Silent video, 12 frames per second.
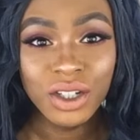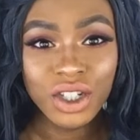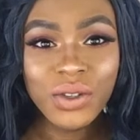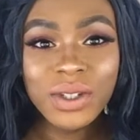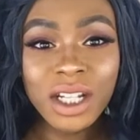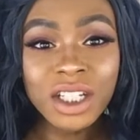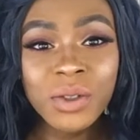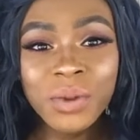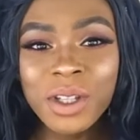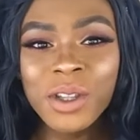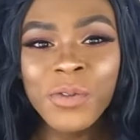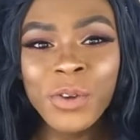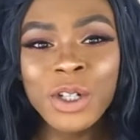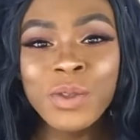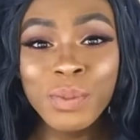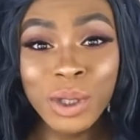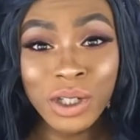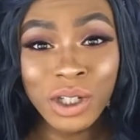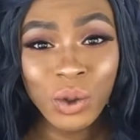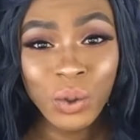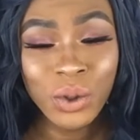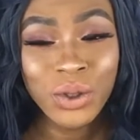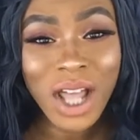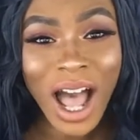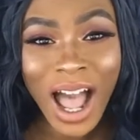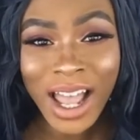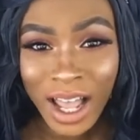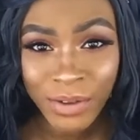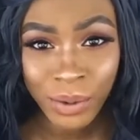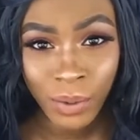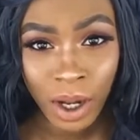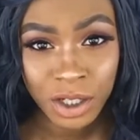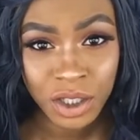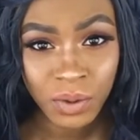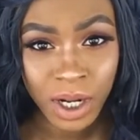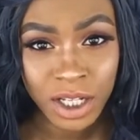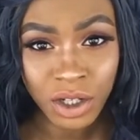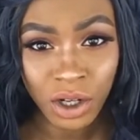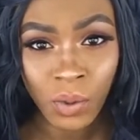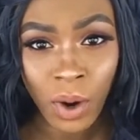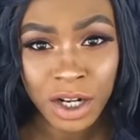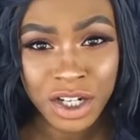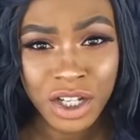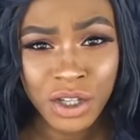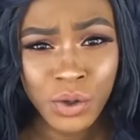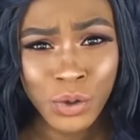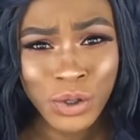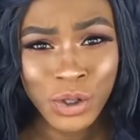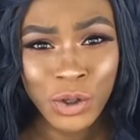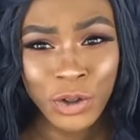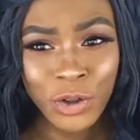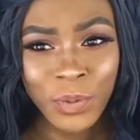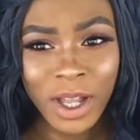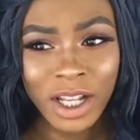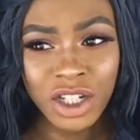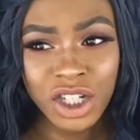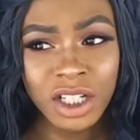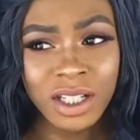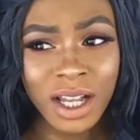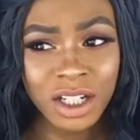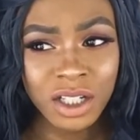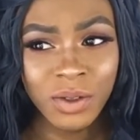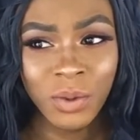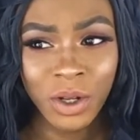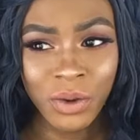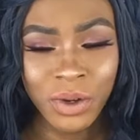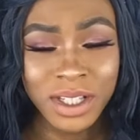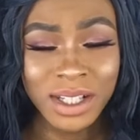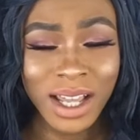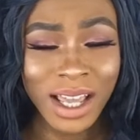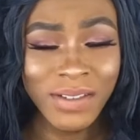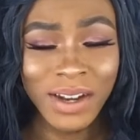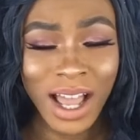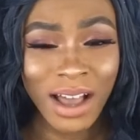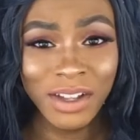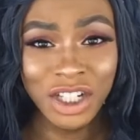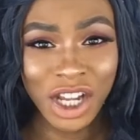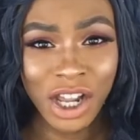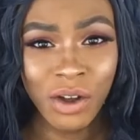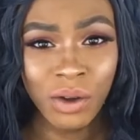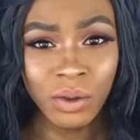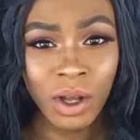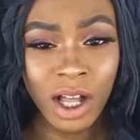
She was actually one of the first beauty gurus I ever watched when I started watching YouTube, and she is actually one of the reasons I even have a channel.